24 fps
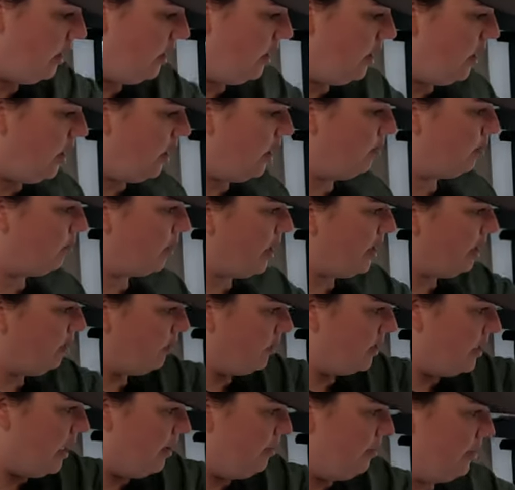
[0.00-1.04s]
um, right over
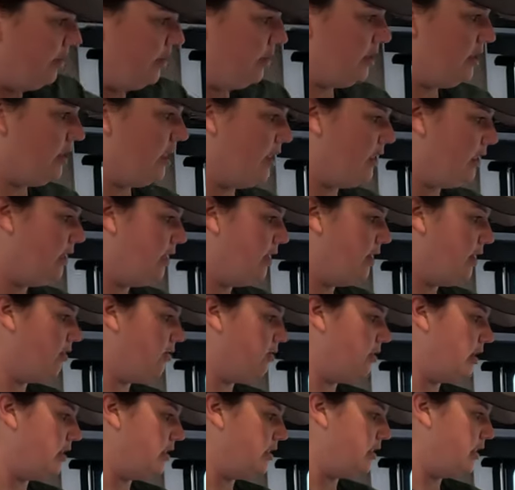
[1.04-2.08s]
top of the sink here,
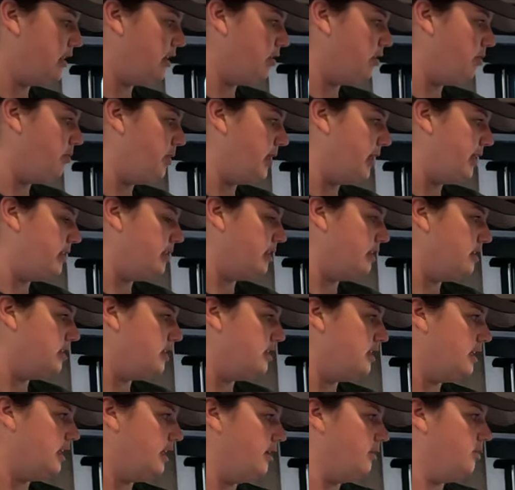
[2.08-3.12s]
a single basin
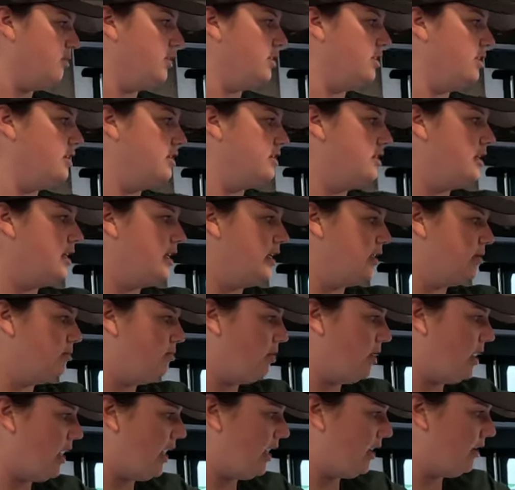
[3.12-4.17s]
sink with this nice
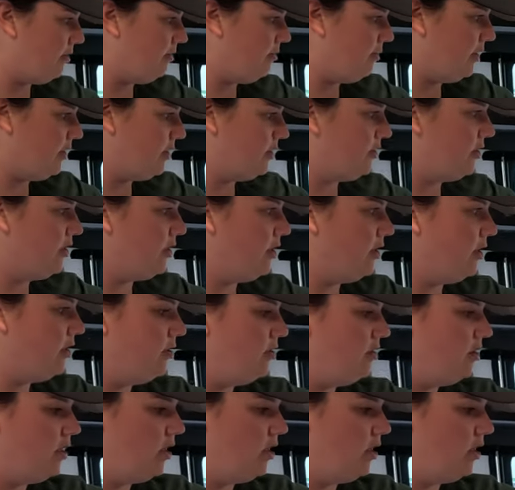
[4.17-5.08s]
black fixture.